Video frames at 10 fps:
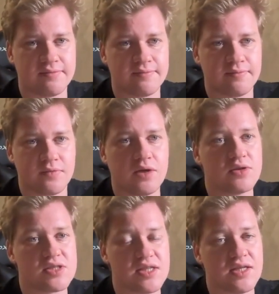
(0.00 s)
You'll
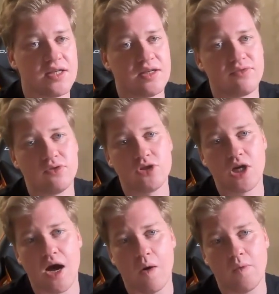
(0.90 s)
see in the future
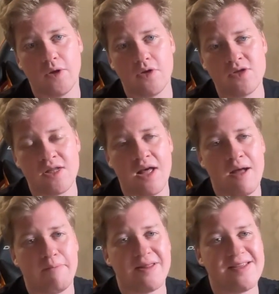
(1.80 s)
how we'll use it,
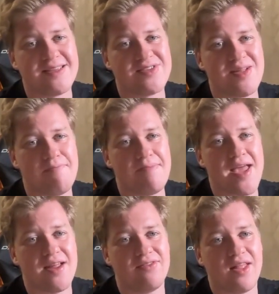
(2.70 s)
but this is the
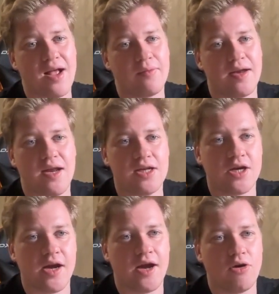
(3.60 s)
main thing we need
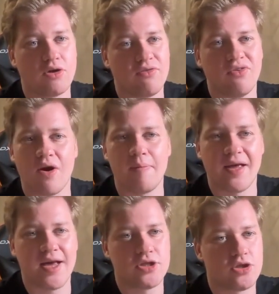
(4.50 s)
in order for
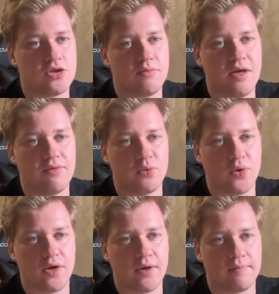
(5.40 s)
application to be even
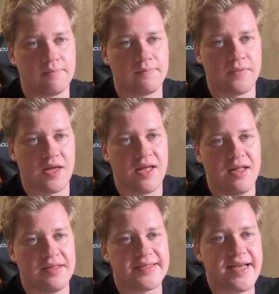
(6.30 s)
working.
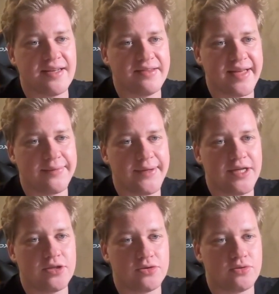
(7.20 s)
The second thing we
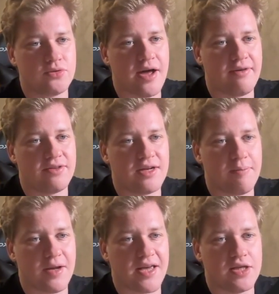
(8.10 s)
need to have in
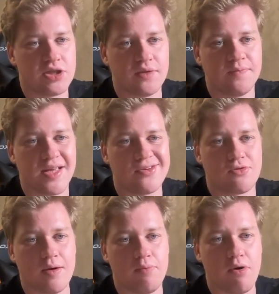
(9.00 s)
application is
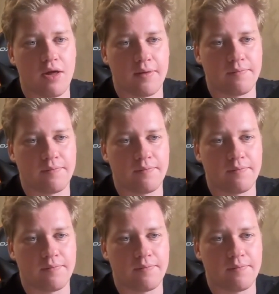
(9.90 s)
run polling.